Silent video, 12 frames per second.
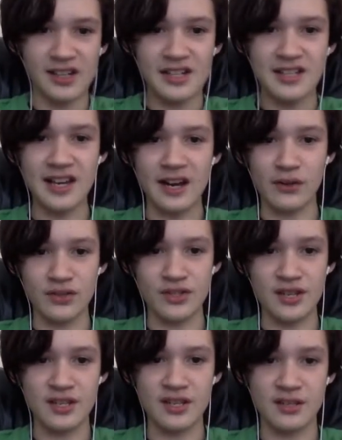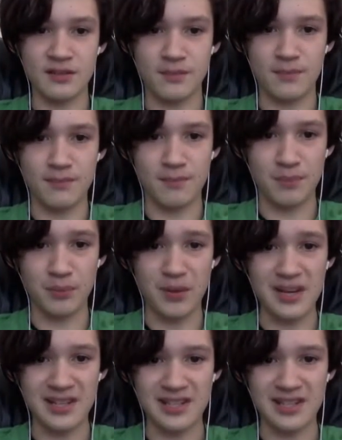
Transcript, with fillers: sounds as his brake